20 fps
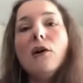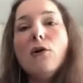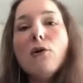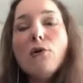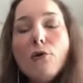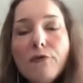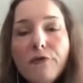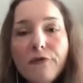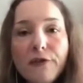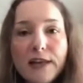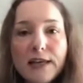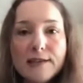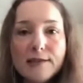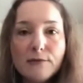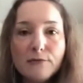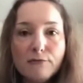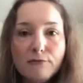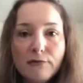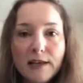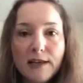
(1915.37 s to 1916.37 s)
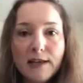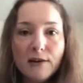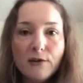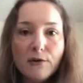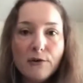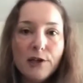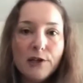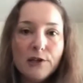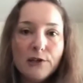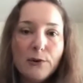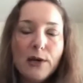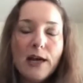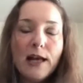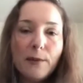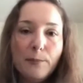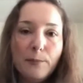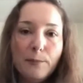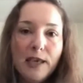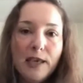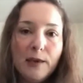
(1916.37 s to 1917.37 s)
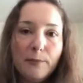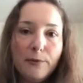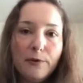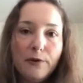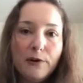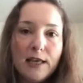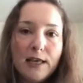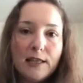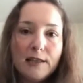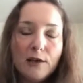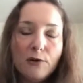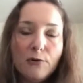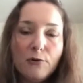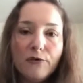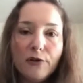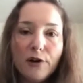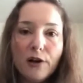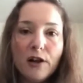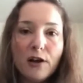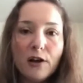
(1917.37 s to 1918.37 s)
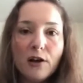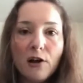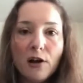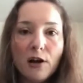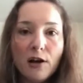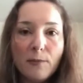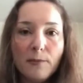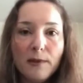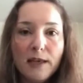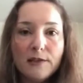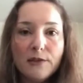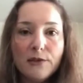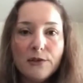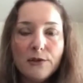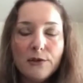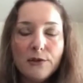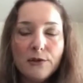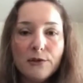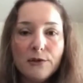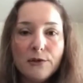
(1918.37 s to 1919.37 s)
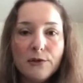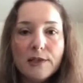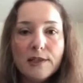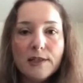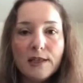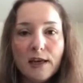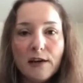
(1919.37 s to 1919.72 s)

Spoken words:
hopefully is really going to help people and the overall economy to stay